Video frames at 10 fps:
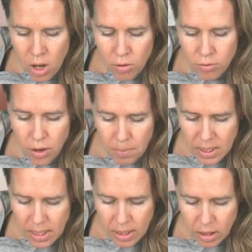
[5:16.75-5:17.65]
From
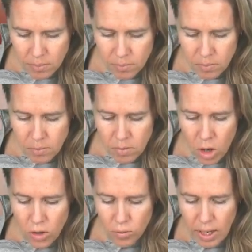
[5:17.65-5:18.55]
here,
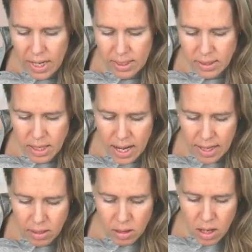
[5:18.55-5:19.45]
on the right hand side,
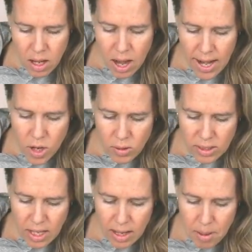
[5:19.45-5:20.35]
I notice
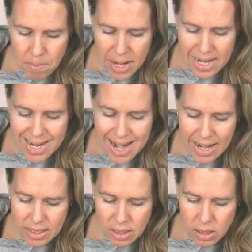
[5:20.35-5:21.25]
that my
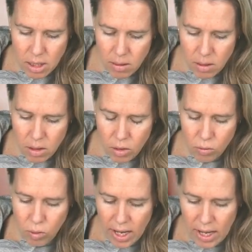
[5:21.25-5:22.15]
next
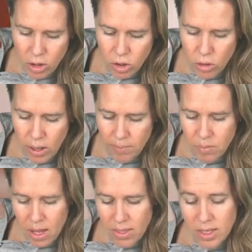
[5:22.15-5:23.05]
right angle unit,
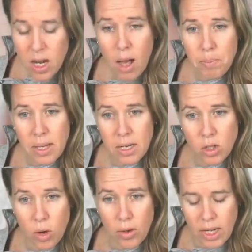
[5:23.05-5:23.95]
the top bead is
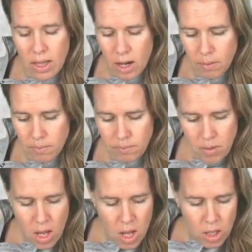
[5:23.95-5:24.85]
already there.
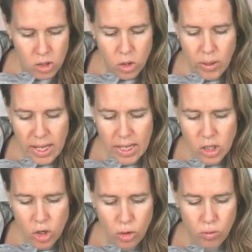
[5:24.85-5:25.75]
So
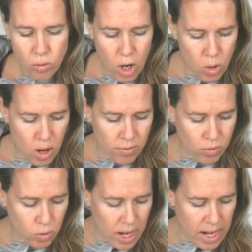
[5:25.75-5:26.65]
each row
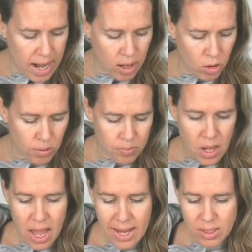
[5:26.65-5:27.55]
of right angle,
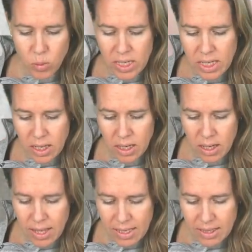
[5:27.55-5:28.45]
as we did
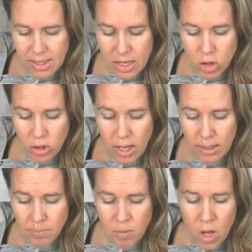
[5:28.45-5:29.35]
that center
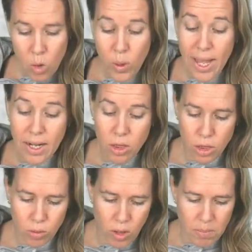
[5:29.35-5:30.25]
line, we added
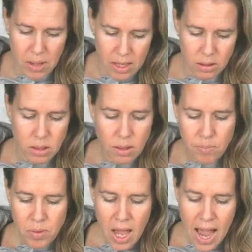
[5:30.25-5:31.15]
three beads.
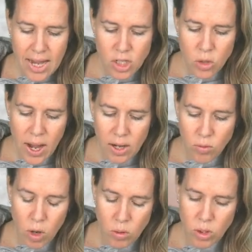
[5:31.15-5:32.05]
As you add
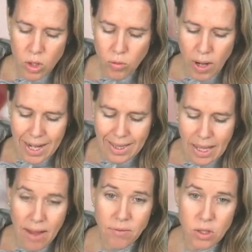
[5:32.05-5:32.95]
rows on the right and
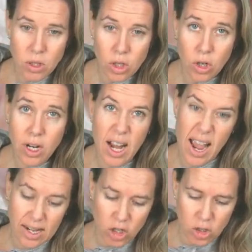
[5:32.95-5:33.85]
left, you're gonna
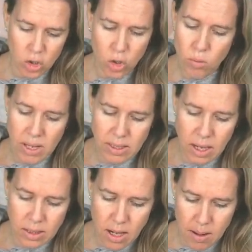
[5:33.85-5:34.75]
add just two beads at
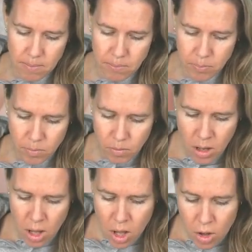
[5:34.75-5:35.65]
a time.
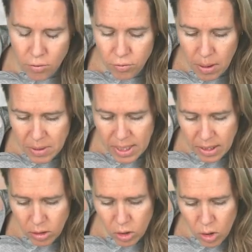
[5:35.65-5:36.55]
From
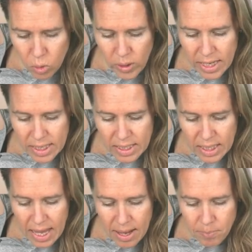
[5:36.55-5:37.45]
here, we need to
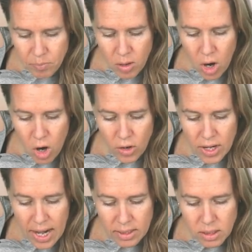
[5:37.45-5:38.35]
get our
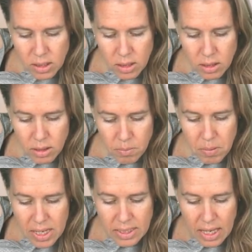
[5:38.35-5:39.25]
next
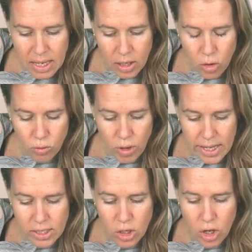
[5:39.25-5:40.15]
beads in
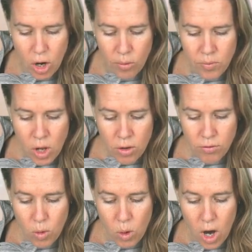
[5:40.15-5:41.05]
ready to go
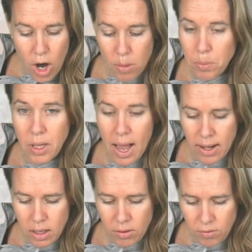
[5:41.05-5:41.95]
for our
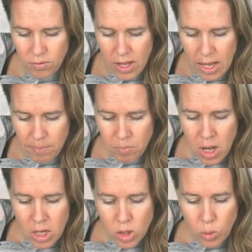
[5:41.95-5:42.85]
black V.
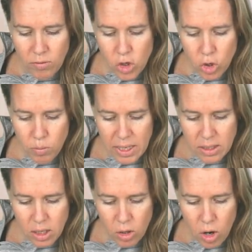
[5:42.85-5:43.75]
So we have two beads
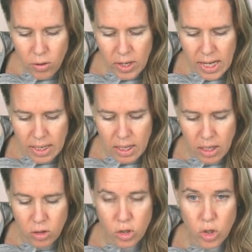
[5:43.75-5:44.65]
that are already in
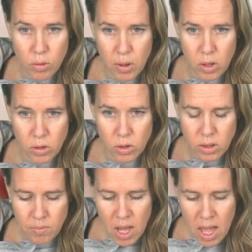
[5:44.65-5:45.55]
here, the two pearls,
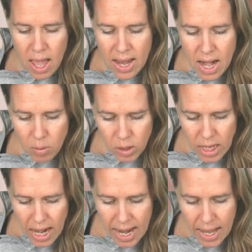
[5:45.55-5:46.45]
and now we're gonna
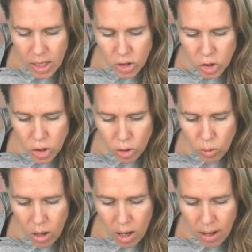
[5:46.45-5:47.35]
add
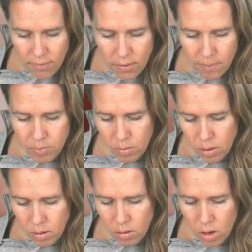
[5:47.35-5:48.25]
two of
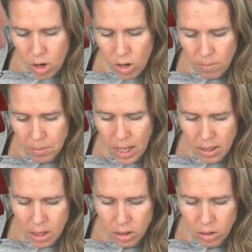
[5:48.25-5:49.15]
our black
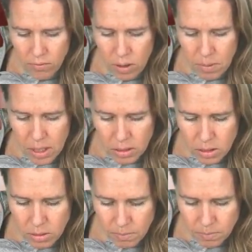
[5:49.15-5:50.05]
color of our beads.